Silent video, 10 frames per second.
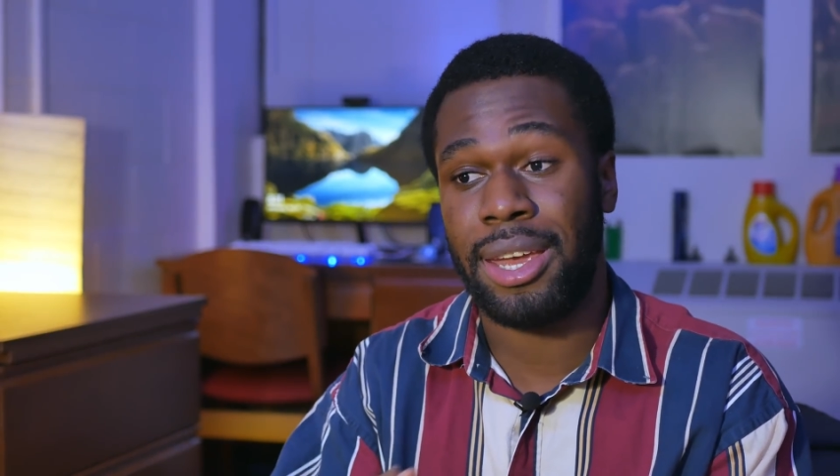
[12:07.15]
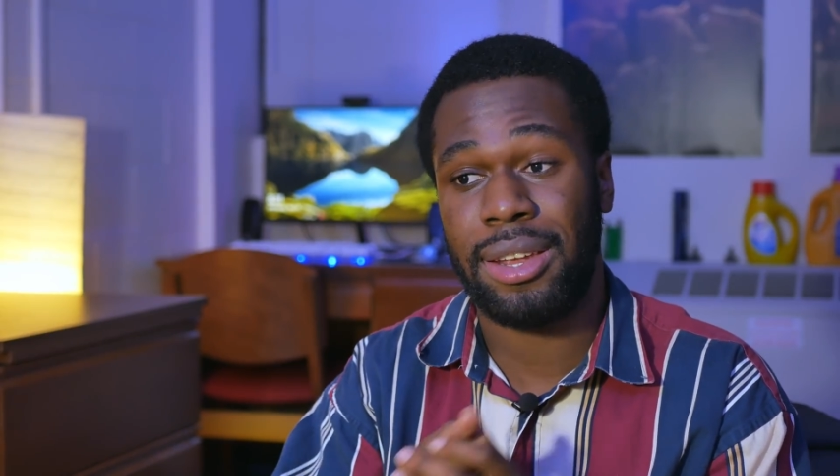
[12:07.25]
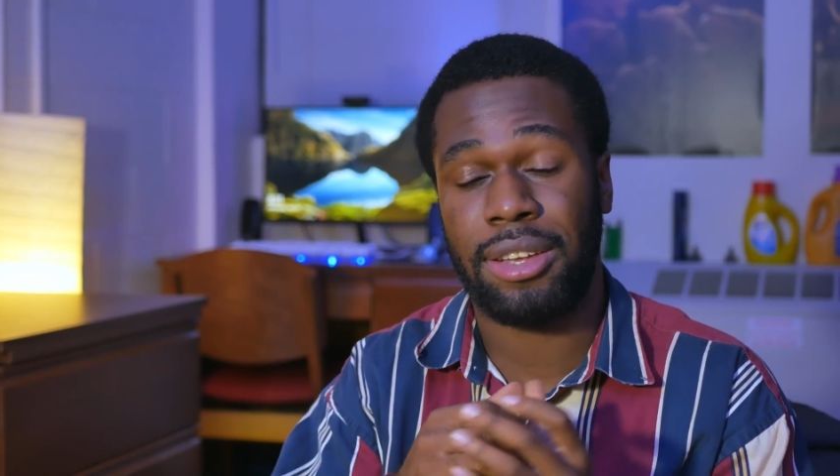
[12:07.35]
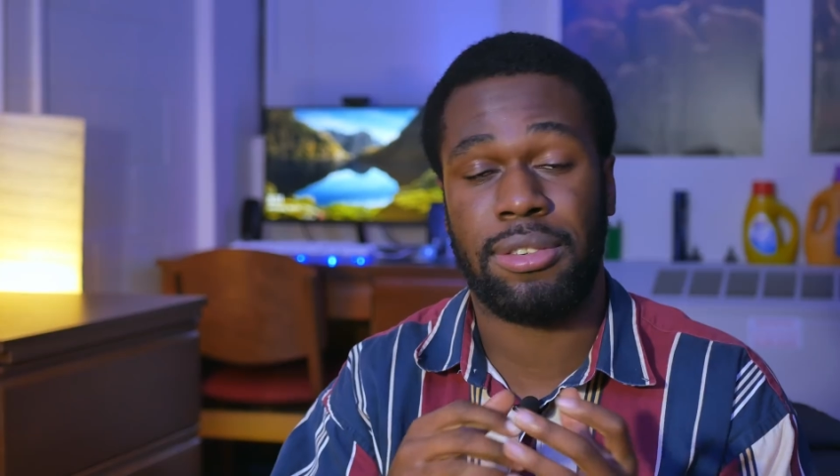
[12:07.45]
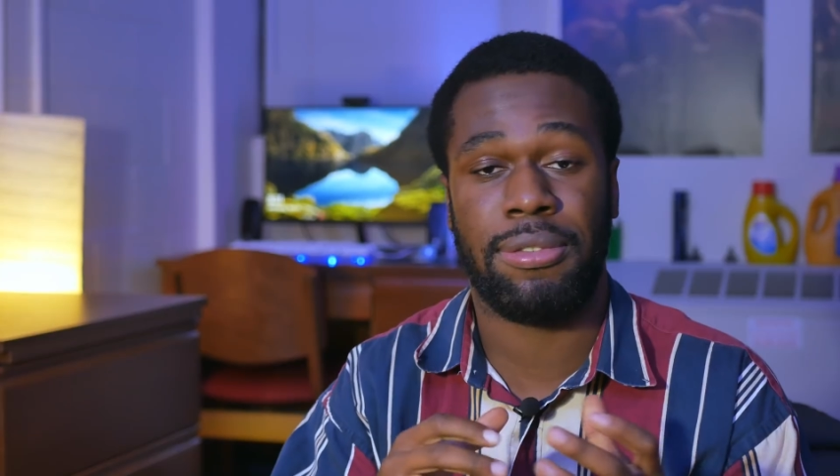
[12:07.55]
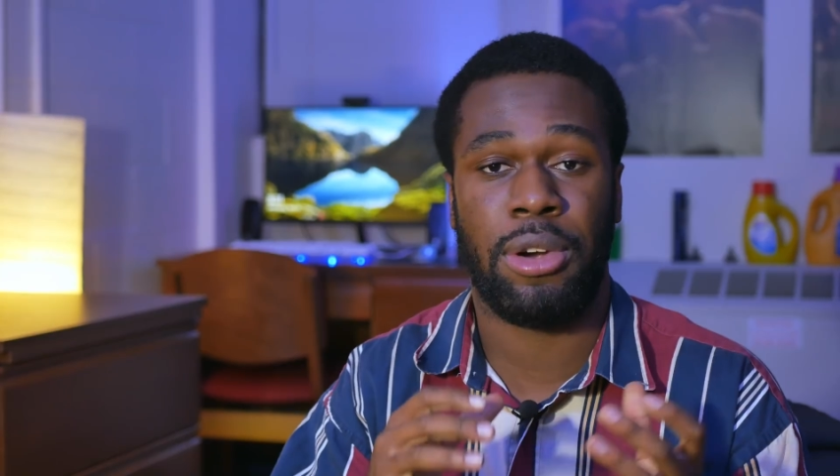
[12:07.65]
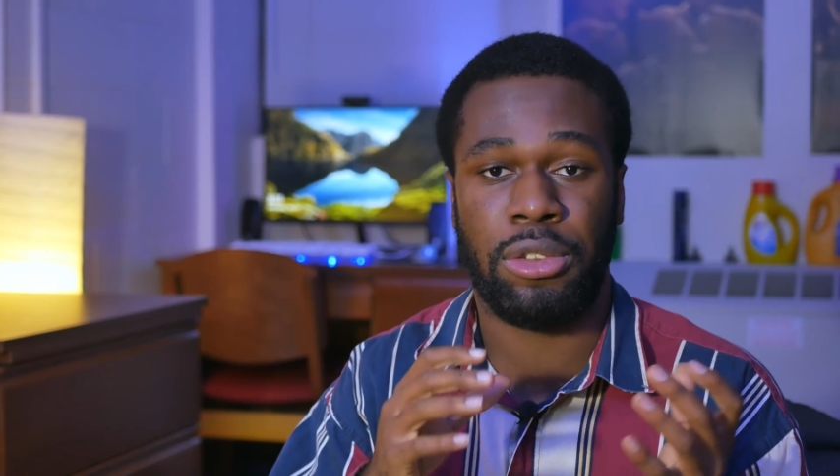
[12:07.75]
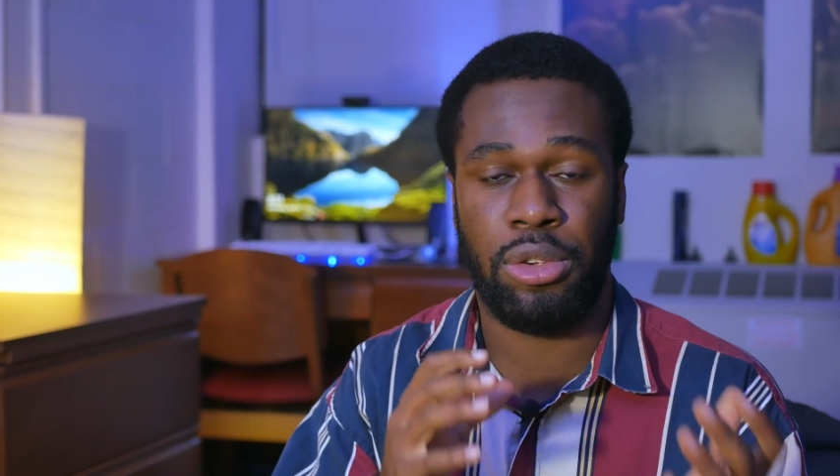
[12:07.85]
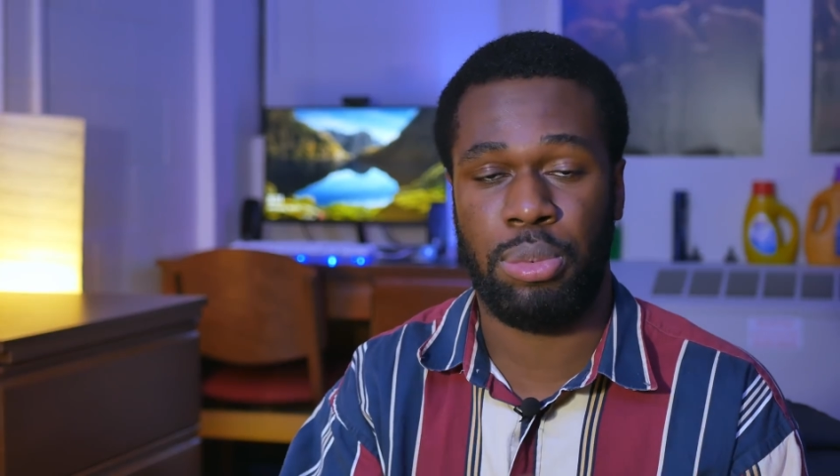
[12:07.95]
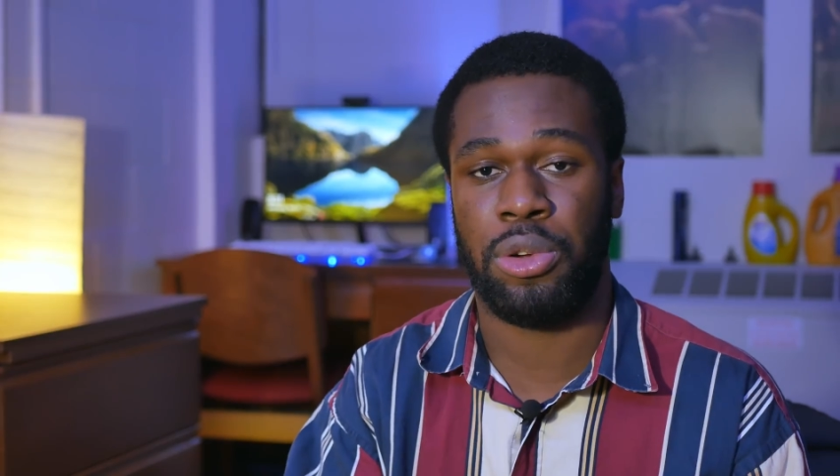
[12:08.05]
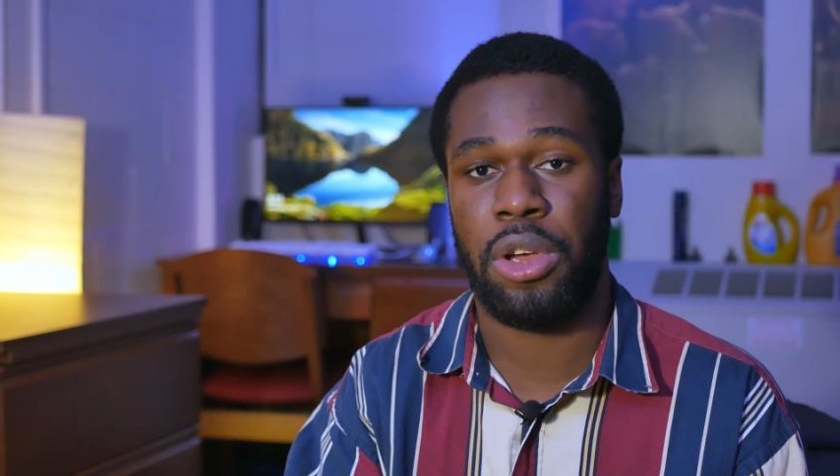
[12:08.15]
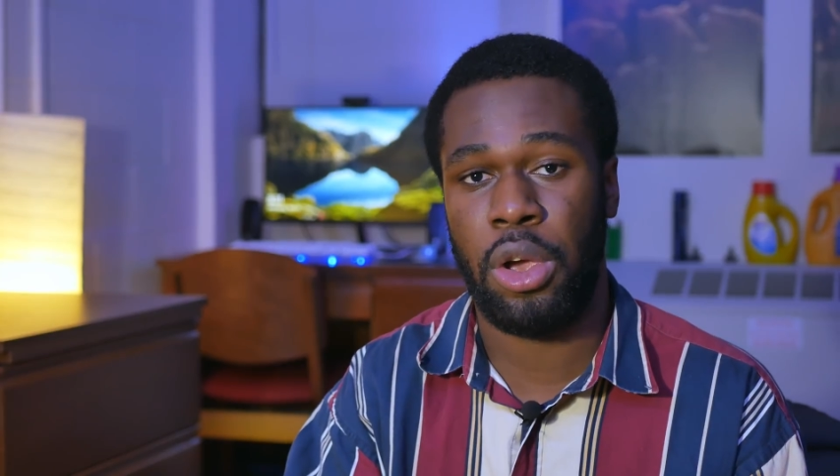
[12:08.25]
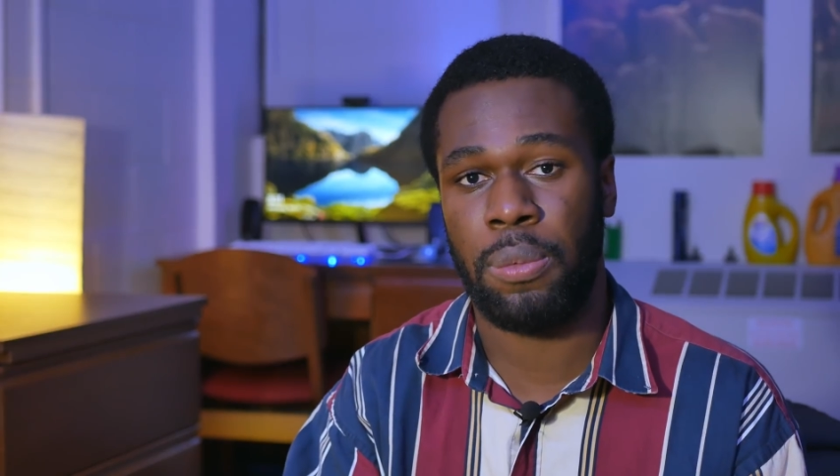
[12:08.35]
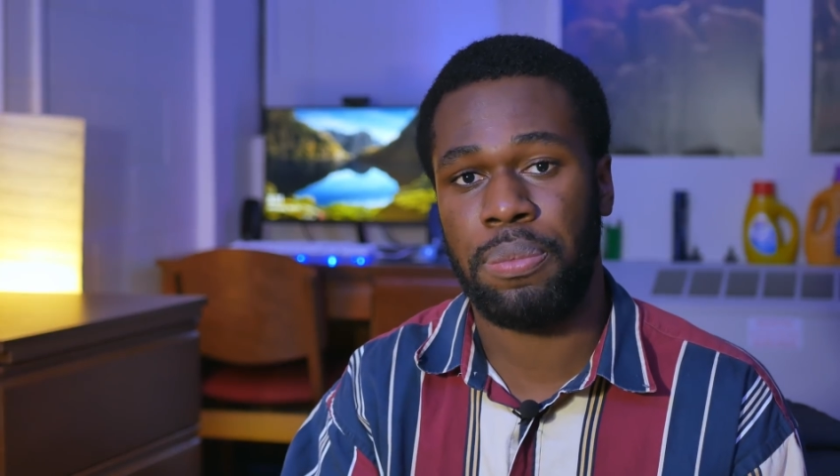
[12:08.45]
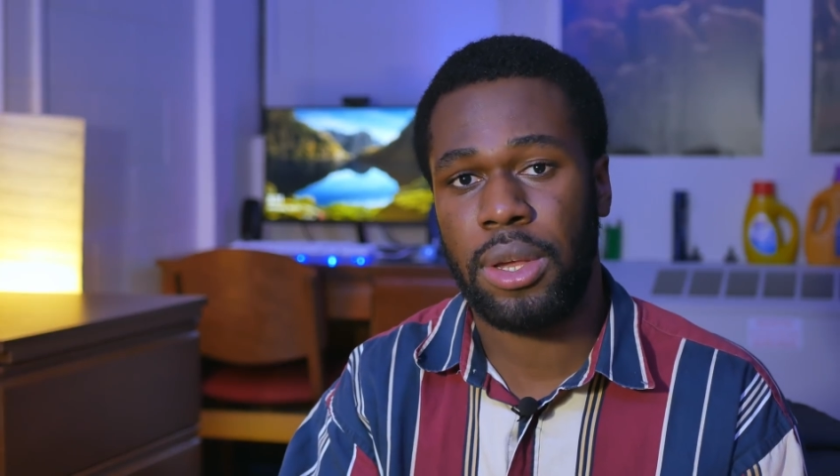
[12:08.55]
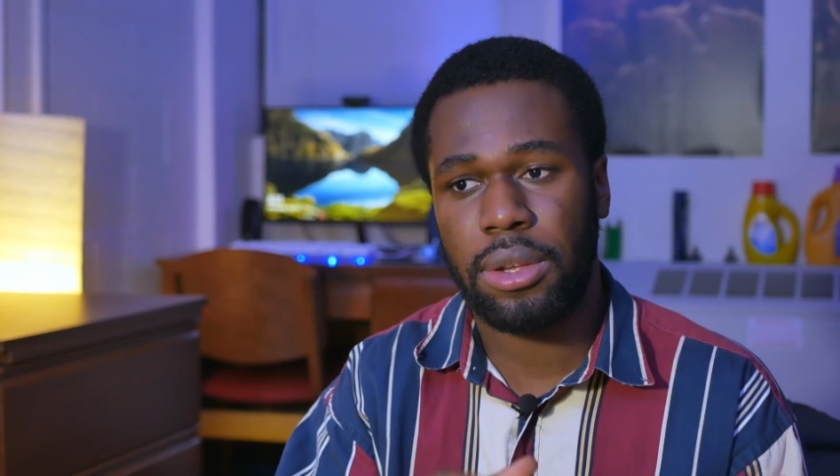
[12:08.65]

and XFR 2.0.